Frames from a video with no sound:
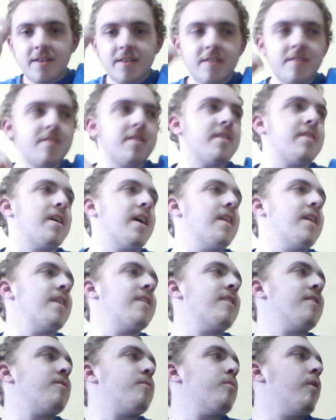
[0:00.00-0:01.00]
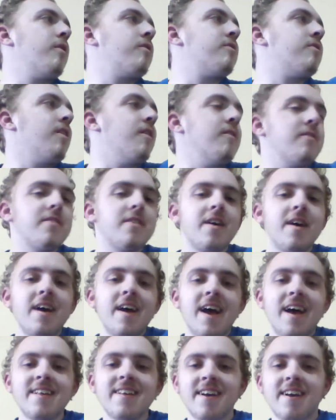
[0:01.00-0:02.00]
does that and just walks off.
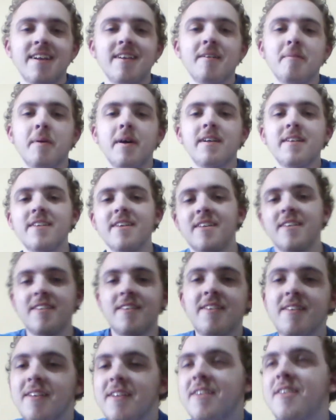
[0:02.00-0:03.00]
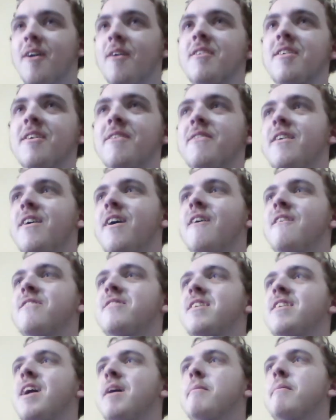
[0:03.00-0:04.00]
And then kind of just, just knocks everything off
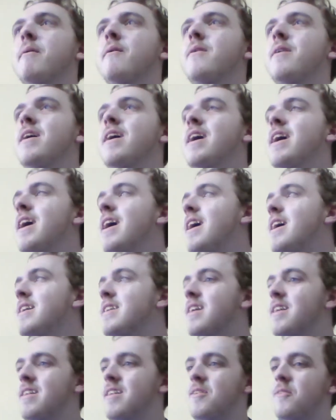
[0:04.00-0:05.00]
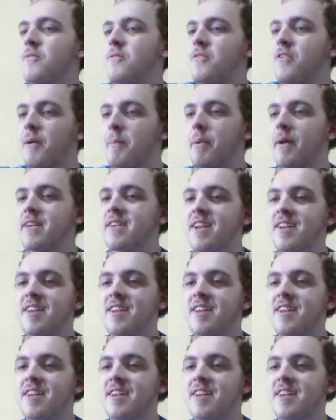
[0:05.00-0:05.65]
the table, and then just flipping the